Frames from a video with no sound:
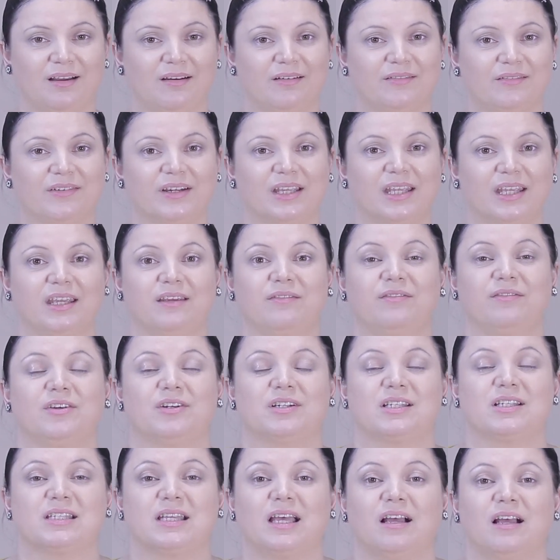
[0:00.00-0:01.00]
Forgive
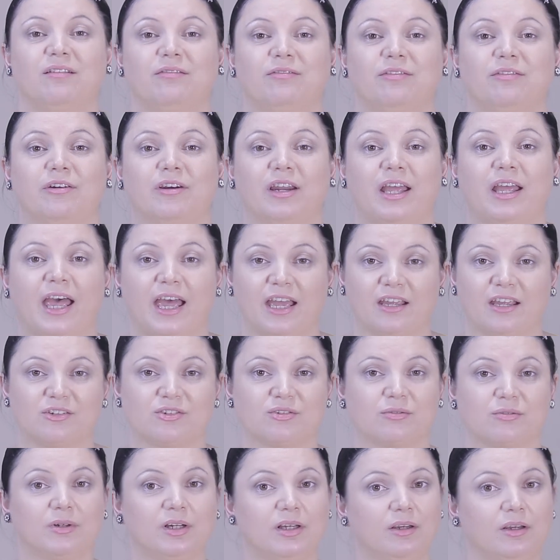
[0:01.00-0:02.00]
yourself for
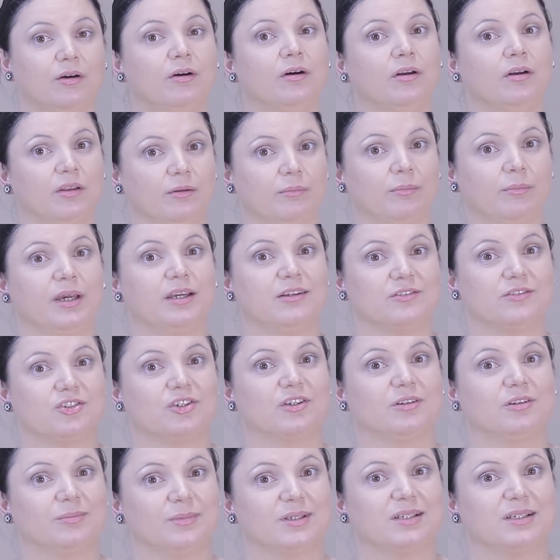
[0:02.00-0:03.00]
actual or
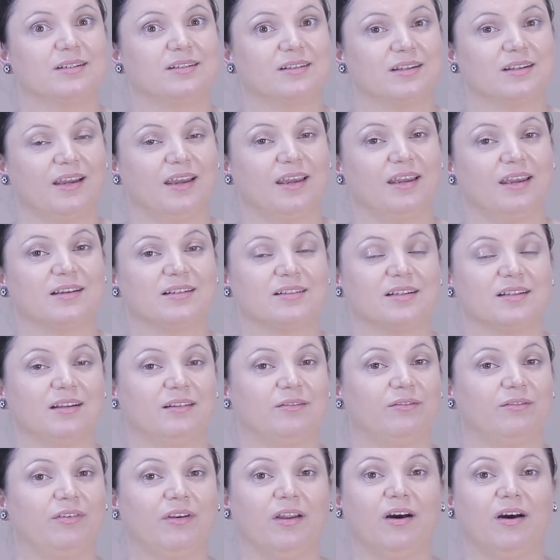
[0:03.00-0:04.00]
imagined mistakes
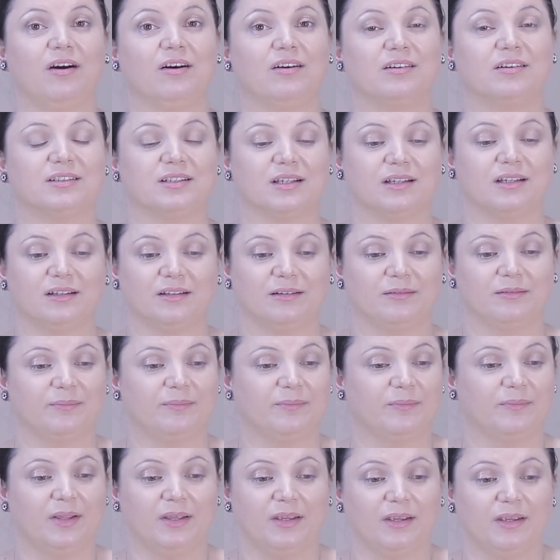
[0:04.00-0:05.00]
and flaws and
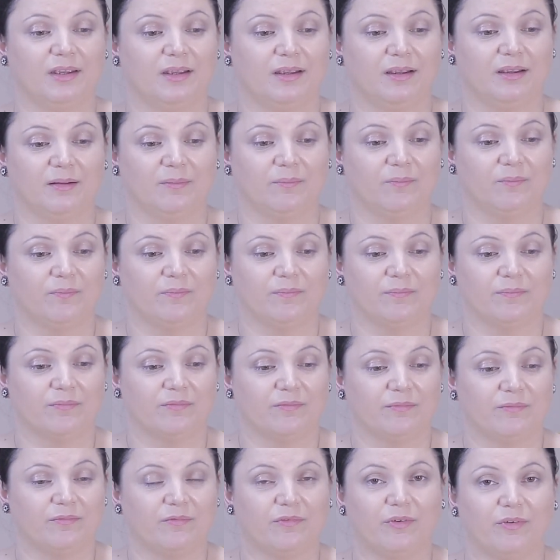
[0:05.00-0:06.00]

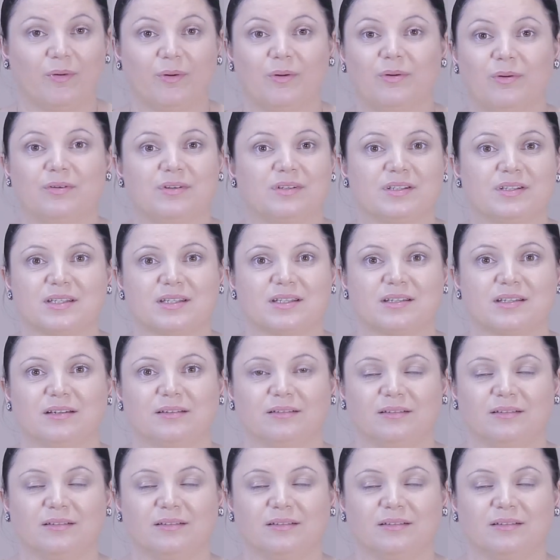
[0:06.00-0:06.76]
faults.